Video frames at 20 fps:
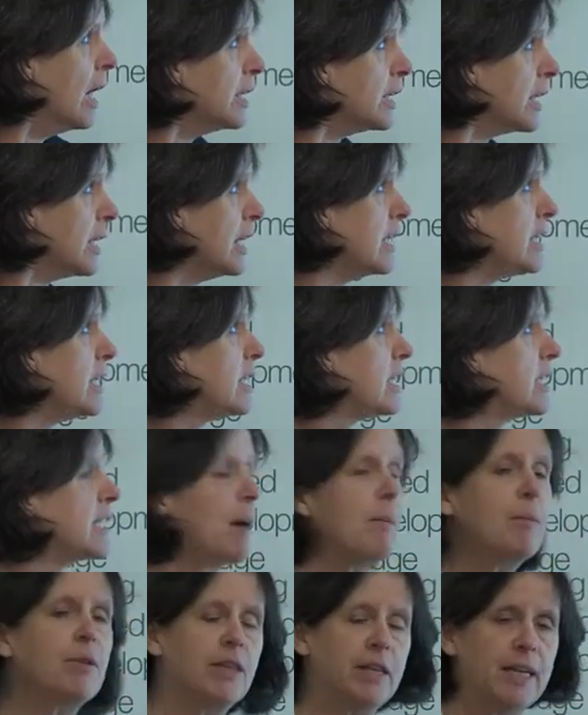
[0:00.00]
So this is
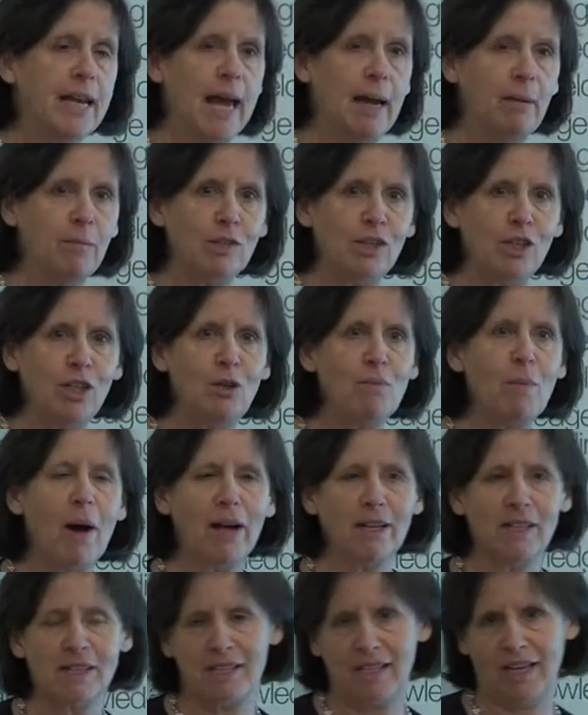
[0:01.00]
some of the names that you
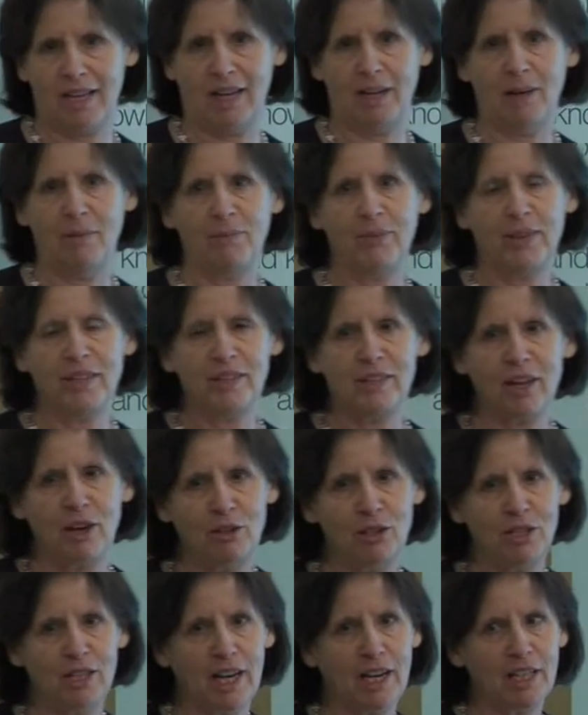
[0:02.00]
might see
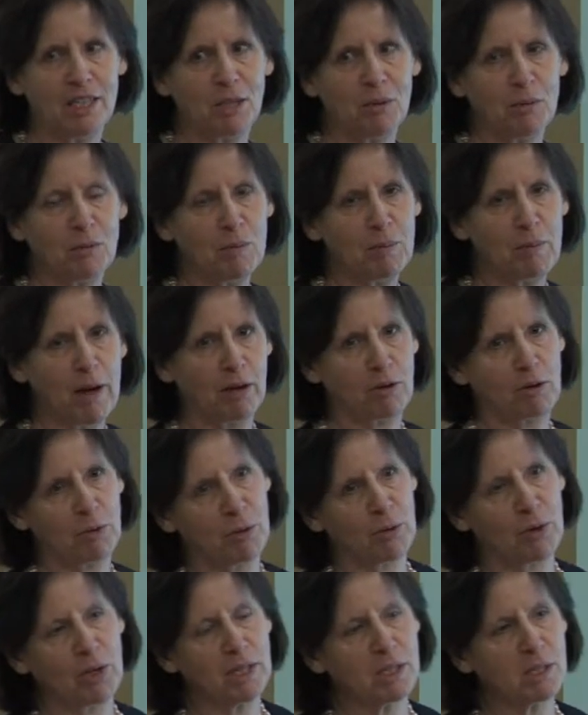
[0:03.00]
associated with
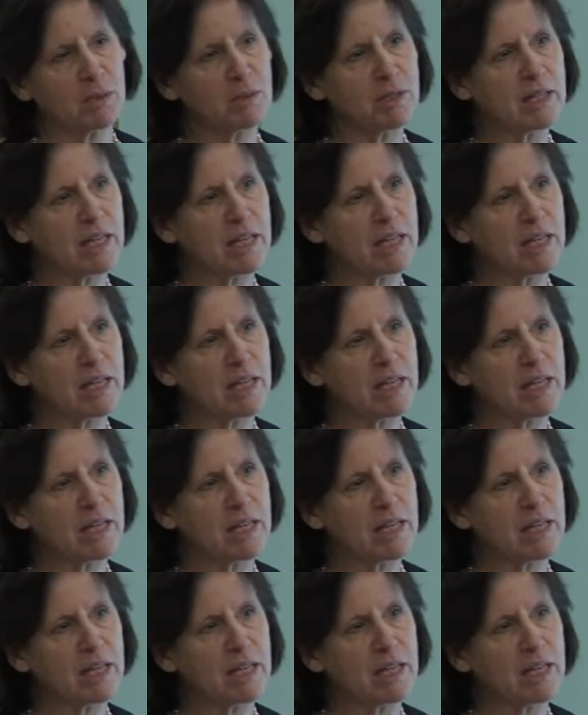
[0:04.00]
microorganisms.